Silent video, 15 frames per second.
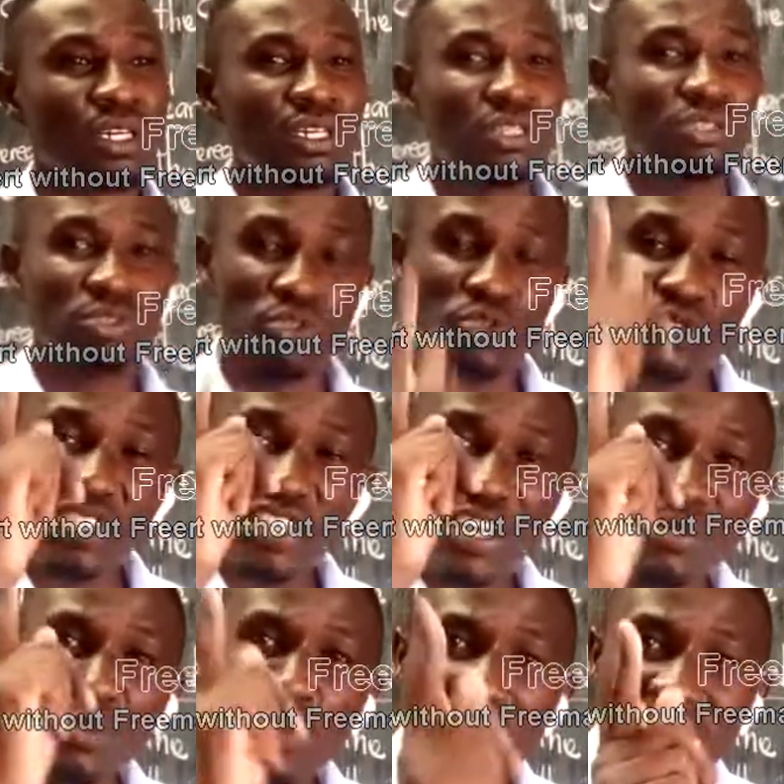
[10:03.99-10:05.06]
You use
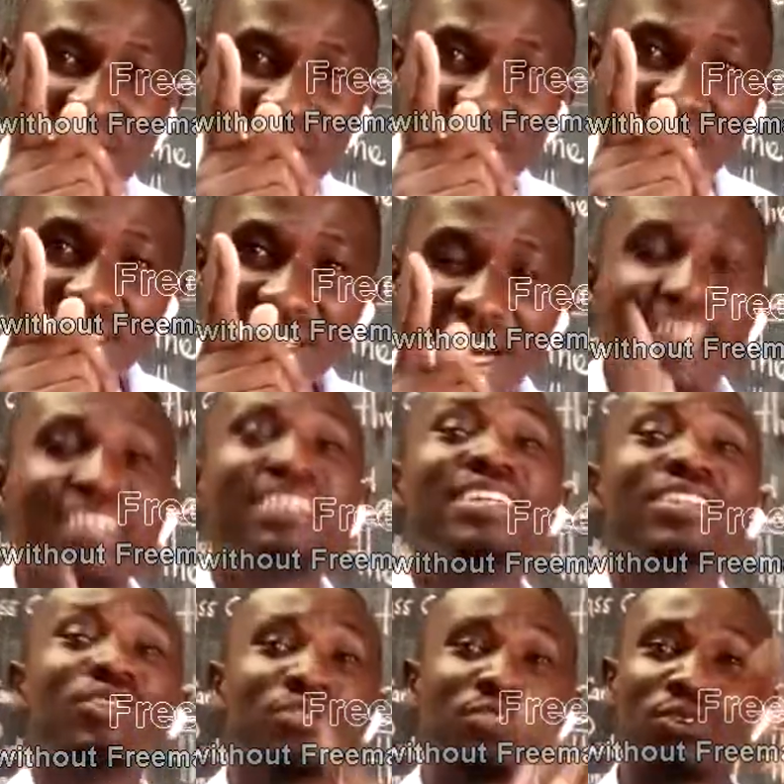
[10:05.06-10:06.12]
them once and then you
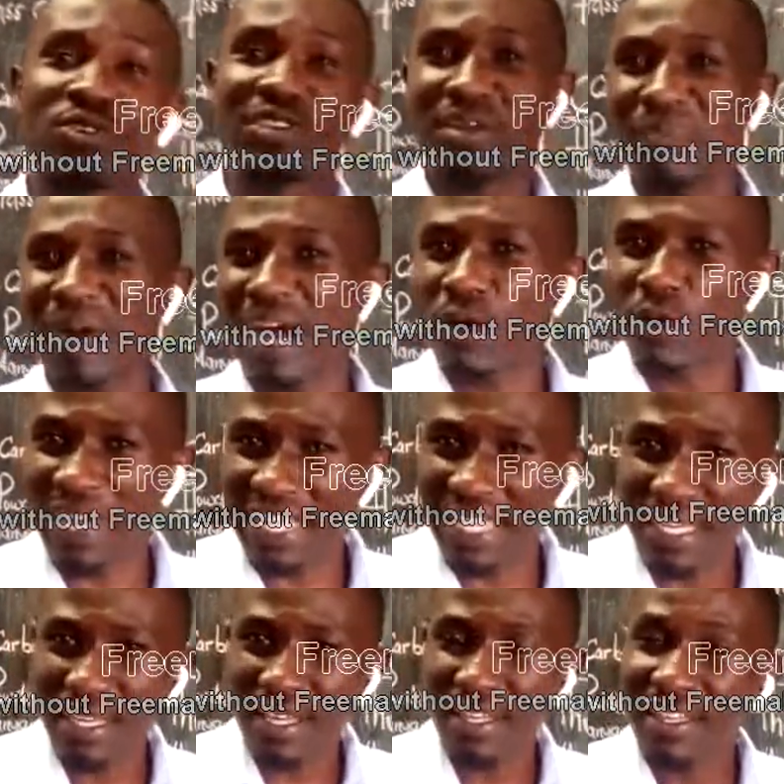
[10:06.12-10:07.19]
throw them away
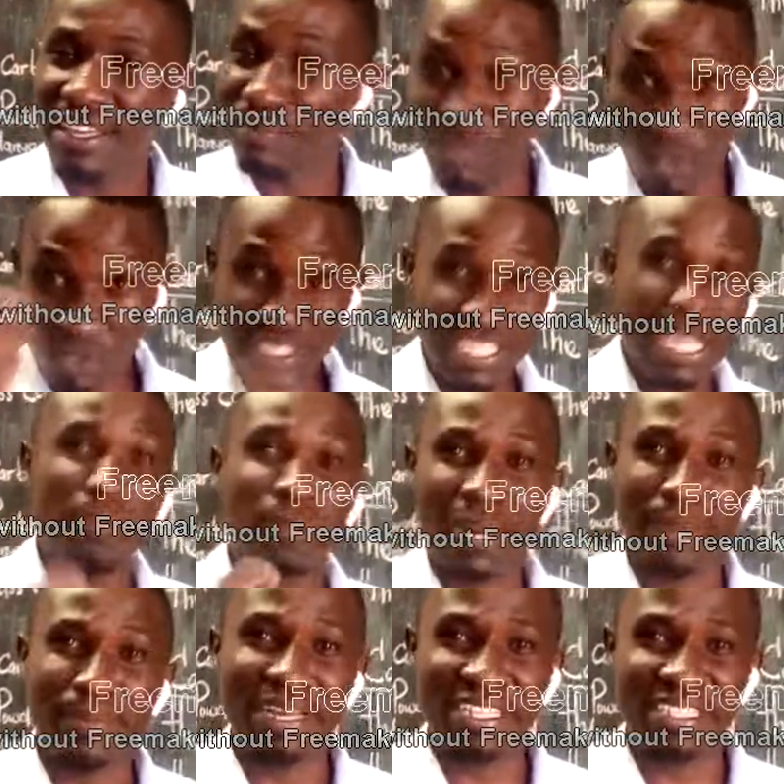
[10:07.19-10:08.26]
because they are
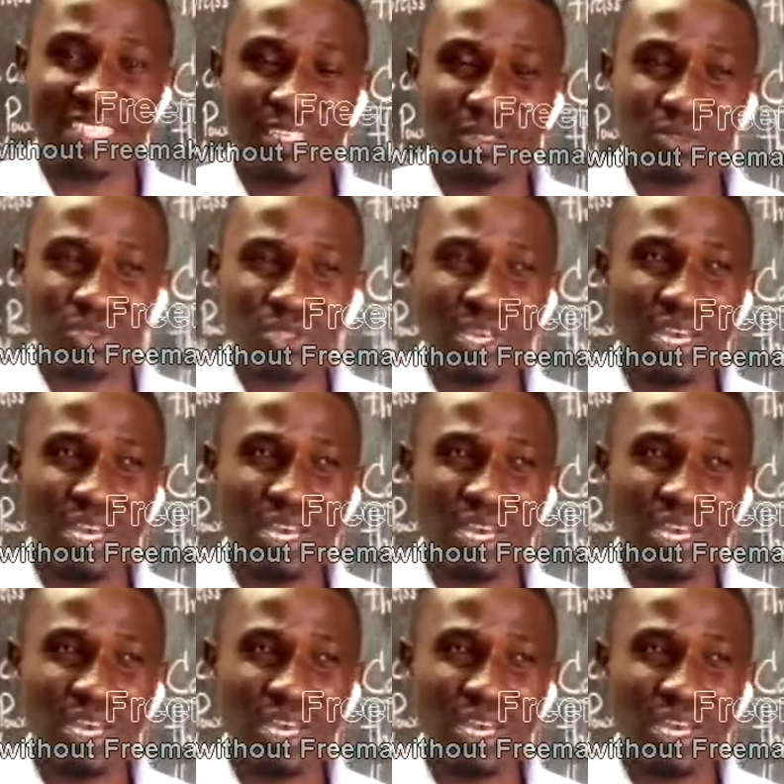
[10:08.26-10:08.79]
primary cells.